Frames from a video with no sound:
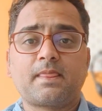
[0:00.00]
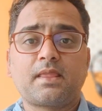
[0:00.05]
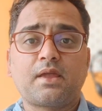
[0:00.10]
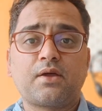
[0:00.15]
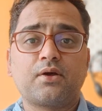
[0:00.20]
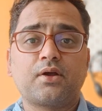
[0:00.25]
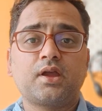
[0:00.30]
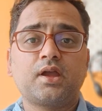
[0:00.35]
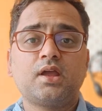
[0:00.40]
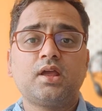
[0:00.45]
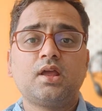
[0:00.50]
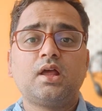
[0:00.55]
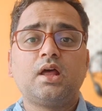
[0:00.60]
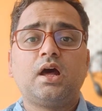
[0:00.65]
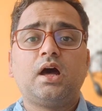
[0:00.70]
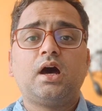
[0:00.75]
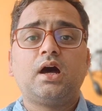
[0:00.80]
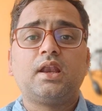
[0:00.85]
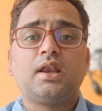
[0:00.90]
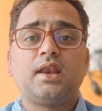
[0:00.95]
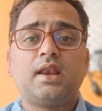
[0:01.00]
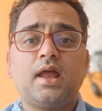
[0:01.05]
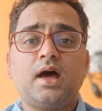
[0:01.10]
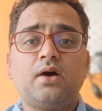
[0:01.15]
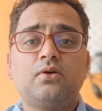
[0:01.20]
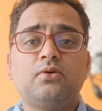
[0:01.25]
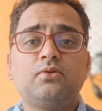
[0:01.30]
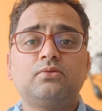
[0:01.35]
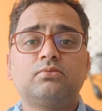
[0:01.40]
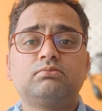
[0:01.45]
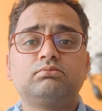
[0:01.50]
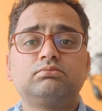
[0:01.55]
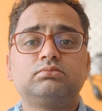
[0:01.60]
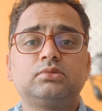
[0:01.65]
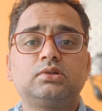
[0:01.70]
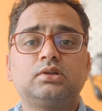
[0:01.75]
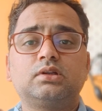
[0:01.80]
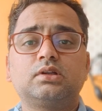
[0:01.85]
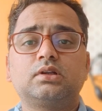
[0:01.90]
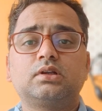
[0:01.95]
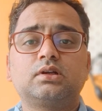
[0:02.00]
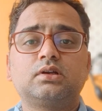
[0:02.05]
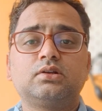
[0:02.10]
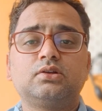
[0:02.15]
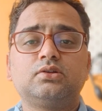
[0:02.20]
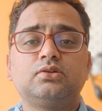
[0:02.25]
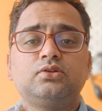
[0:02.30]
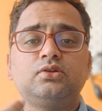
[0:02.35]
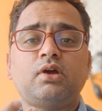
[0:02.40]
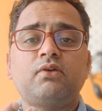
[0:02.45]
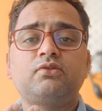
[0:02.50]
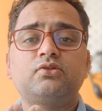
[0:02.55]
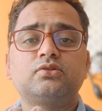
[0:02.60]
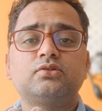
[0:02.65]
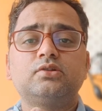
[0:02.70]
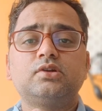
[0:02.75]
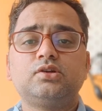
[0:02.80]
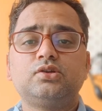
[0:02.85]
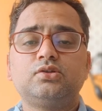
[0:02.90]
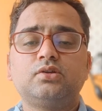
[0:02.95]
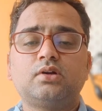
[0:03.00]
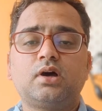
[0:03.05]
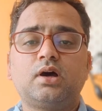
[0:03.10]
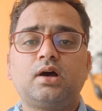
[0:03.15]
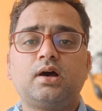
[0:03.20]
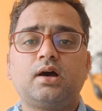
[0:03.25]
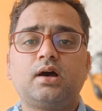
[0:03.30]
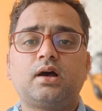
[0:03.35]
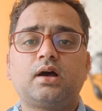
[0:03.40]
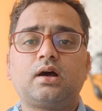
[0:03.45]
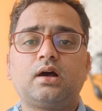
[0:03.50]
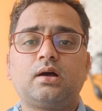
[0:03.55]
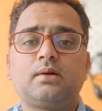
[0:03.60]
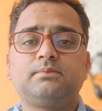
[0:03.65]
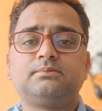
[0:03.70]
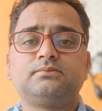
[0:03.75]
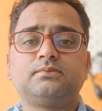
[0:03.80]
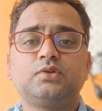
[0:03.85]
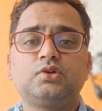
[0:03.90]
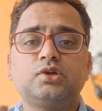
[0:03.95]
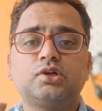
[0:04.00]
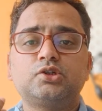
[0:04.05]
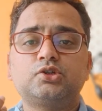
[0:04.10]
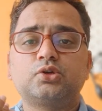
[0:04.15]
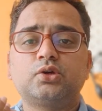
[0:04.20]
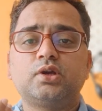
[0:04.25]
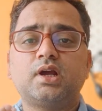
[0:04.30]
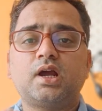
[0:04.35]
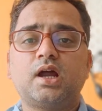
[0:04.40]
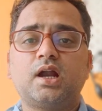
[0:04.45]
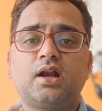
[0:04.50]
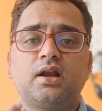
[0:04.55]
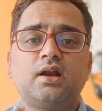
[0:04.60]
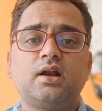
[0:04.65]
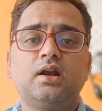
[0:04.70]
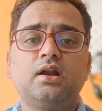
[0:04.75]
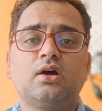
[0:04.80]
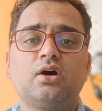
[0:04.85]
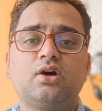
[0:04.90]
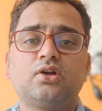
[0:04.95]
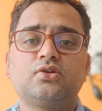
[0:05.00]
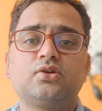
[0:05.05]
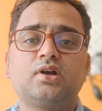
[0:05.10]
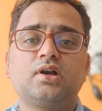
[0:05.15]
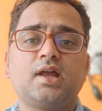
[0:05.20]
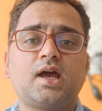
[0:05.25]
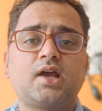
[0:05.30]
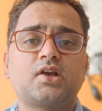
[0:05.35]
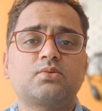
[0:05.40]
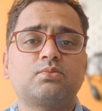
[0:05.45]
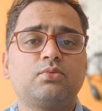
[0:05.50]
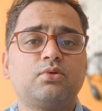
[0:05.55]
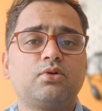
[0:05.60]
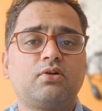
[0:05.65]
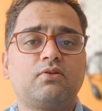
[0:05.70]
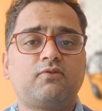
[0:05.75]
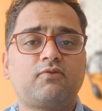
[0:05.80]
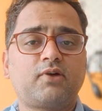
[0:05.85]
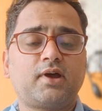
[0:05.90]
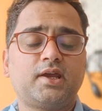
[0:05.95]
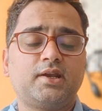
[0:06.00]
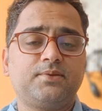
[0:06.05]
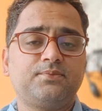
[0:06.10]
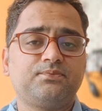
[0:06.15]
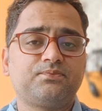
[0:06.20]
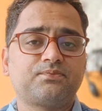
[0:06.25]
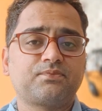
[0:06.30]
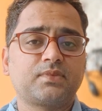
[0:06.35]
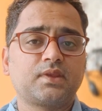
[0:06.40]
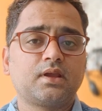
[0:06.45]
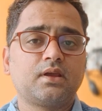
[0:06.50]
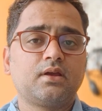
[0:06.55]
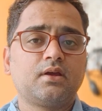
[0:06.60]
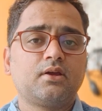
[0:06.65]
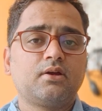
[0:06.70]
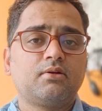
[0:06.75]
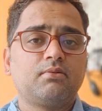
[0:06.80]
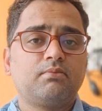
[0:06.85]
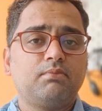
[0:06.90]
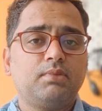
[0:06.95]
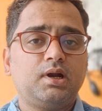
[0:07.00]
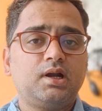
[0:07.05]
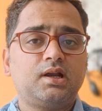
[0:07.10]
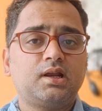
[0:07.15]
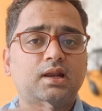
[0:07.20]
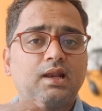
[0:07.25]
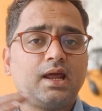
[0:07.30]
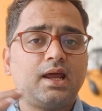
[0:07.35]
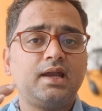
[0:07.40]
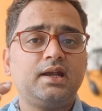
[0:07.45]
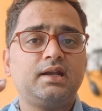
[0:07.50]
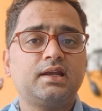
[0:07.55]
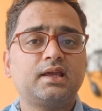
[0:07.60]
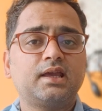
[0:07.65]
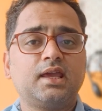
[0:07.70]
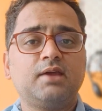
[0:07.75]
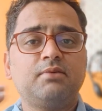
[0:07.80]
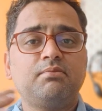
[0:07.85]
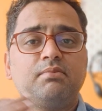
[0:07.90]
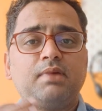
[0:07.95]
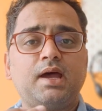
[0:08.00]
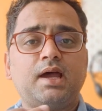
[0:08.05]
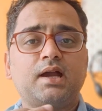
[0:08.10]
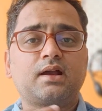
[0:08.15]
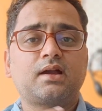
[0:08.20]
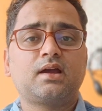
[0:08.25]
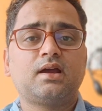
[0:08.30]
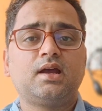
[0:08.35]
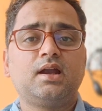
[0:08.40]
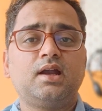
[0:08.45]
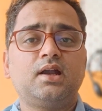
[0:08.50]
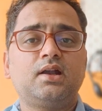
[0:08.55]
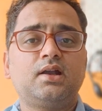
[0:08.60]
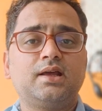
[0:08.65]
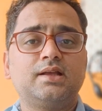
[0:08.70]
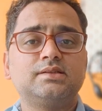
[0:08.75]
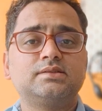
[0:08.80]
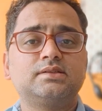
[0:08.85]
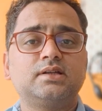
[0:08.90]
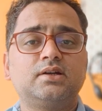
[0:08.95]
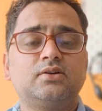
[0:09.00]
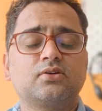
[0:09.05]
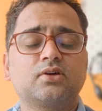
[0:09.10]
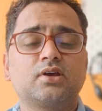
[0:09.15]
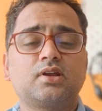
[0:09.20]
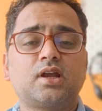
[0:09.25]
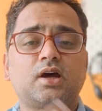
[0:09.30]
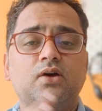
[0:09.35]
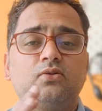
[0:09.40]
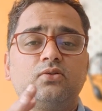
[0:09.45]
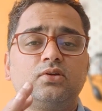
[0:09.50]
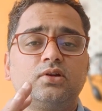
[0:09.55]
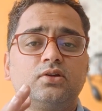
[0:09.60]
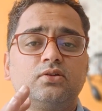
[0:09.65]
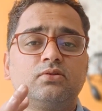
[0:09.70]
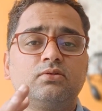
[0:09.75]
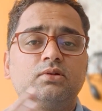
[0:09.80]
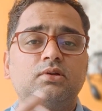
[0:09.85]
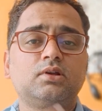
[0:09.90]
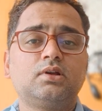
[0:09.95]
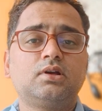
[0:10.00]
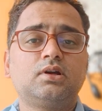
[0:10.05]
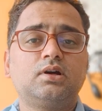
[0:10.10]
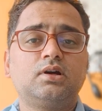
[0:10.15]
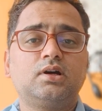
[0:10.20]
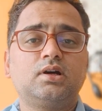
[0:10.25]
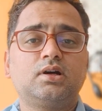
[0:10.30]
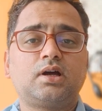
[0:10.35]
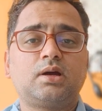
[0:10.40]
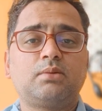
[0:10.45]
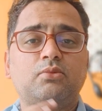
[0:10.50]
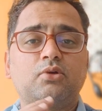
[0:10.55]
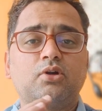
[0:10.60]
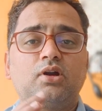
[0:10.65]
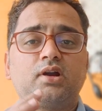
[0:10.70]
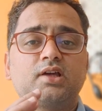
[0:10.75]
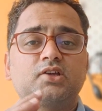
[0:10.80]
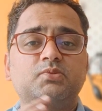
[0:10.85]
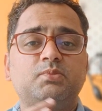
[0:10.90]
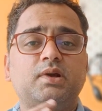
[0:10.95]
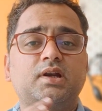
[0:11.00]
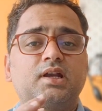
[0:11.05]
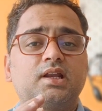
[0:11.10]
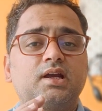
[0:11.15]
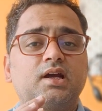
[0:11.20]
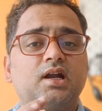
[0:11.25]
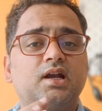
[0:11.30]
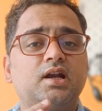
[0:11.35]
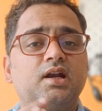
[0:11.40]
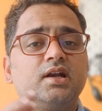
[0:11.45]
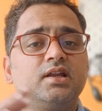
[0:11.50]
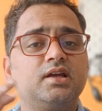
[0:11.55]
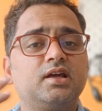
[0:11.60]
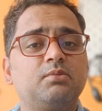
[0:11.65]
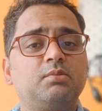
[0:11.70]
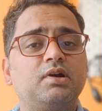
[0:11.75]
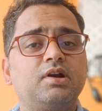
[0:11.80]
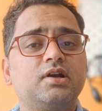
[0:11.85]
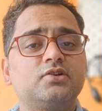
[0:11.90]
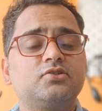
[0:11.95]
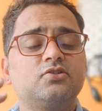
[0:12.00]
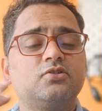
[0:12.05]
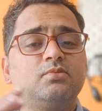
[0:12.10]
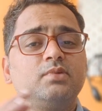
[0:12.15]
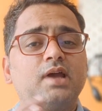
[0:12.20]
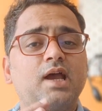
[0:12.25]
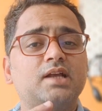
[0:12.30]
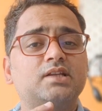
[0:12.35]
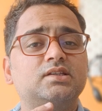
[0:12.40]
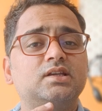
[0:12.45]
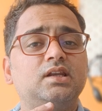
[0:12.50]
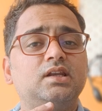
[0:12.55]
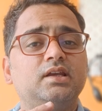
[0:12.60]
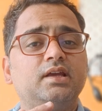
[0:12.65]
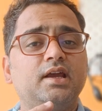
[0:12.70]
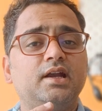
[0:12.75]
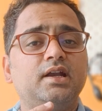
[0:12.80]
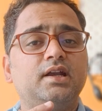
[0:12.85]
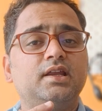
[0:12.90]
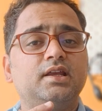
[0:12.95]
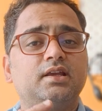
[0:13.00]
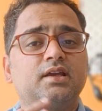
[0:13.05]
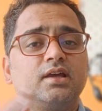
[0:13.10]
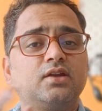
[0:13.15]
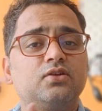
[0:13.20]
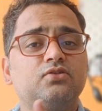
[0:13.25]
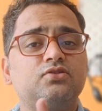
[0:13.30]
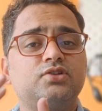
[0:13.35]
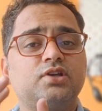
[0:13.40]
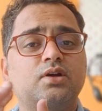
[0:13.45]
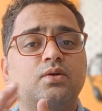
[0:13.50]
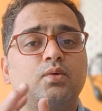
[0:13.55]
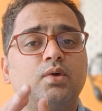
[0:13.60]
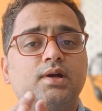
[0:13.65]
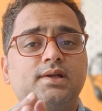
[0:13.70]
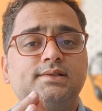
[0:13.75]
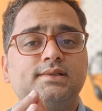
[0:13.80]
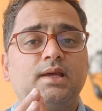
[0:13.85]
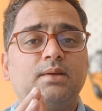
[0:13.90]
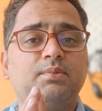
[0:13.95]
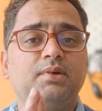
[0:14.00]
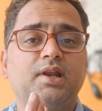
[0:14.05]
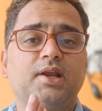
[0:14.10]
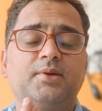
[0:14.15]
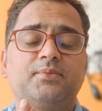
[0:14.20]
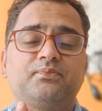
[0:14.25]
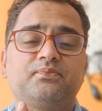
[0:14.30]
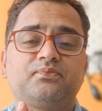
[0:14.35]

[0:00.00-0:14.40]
Okay, now you have you are showing 100 on your dashboard, fine, but client came back and tells that, okay Rahul, I'm not expecting 100 here, but it should be actually 80. Can you check what is happening?